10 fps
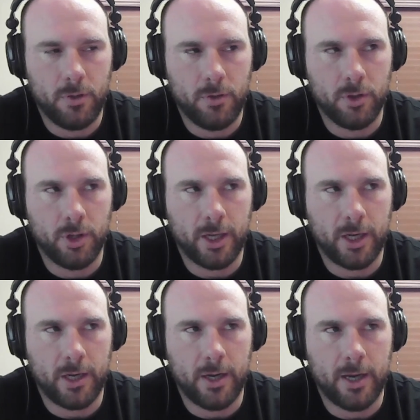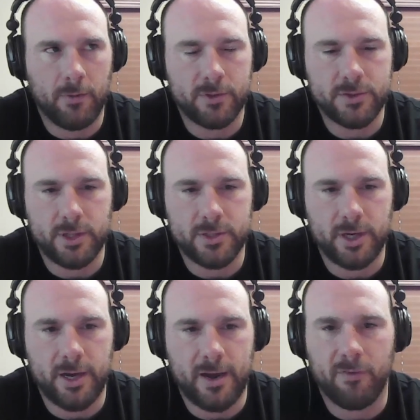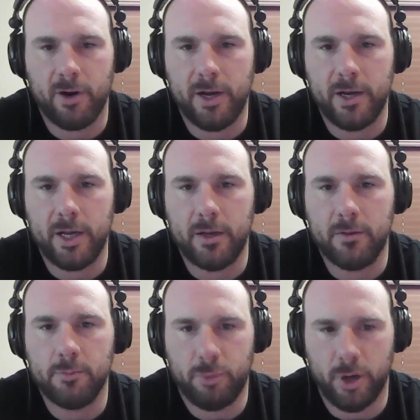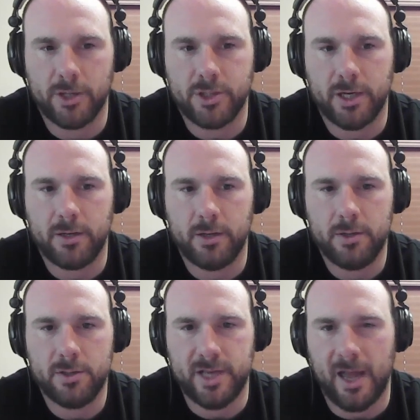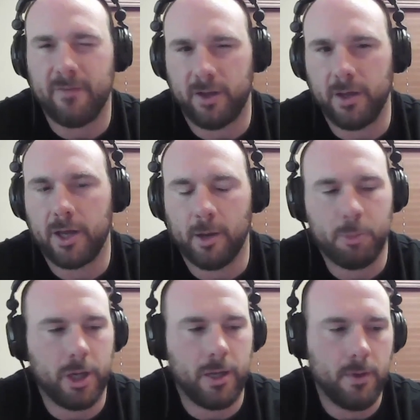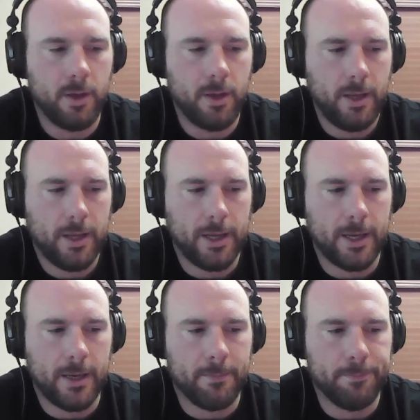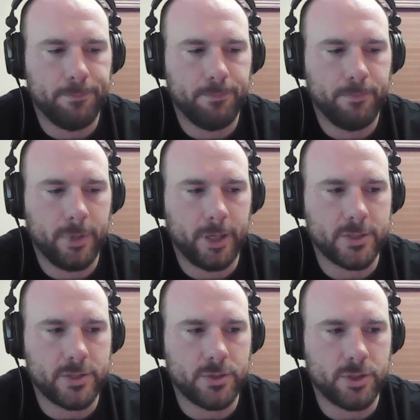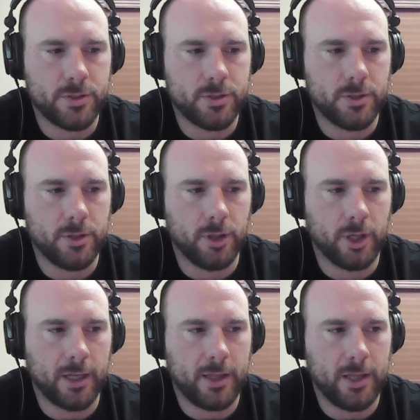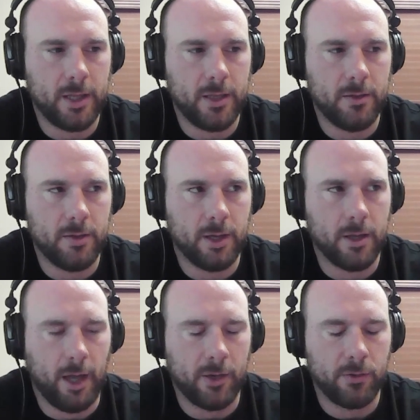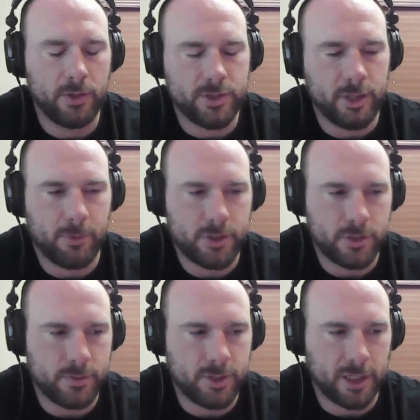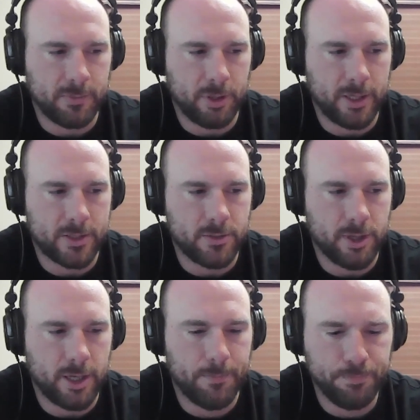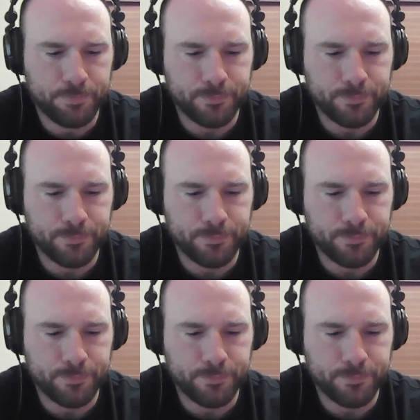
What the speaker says: you look at it now, it's a never ending project, staffing a company, because you just look at I know these numbers because we talked about it yesterday.